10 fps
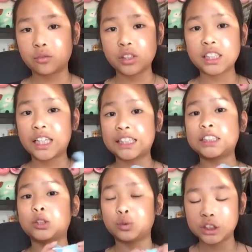really like
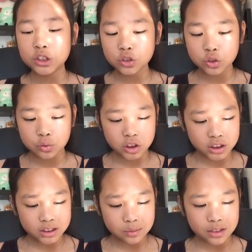squishing your
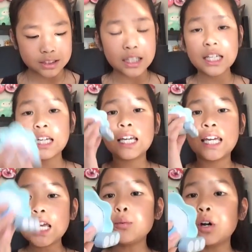squishies because
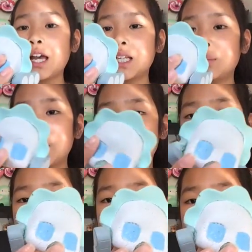it will end up like
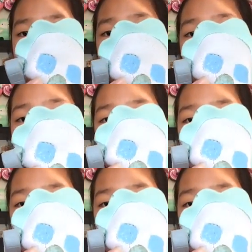this, just